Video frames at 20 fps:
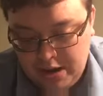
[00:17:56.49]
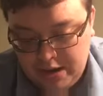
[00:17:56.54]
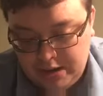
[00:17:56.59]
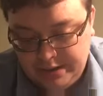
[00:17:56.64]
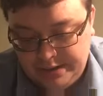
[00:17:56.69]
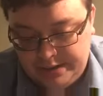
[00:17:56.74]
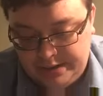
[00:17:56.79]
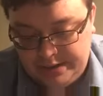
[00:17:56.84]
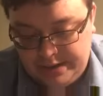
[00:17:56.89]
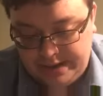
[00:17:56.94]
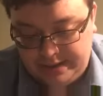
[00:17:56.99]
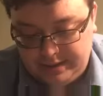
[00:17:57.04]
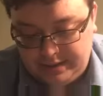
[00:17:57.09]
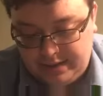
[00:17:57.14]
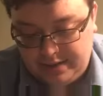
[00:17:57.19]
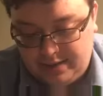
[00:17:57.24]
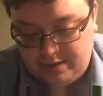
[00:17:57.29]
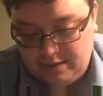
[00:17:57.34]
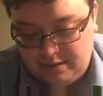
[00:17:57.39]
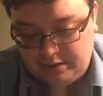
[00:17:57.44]
six
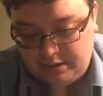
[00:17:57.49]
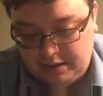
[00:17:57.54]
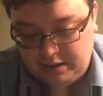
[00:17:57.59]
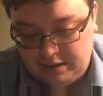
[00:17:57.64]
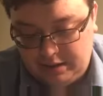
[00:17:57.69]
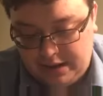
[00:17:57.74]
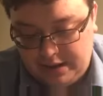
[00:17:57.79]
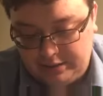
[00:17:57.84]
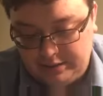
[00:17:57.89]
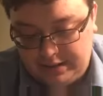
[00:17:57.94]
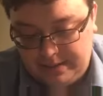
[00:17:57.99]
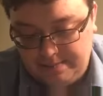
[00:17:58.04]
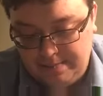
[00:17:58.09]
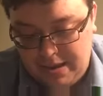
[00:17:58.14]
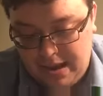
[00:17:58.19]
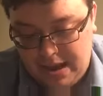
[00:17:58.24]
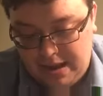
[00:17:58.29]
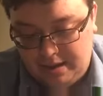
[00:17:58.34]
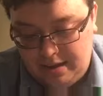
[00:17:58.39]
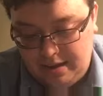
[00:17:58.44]
and thirty thousand
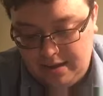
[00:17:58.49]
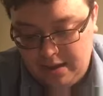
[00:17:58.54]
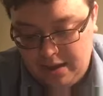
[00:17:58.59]
men,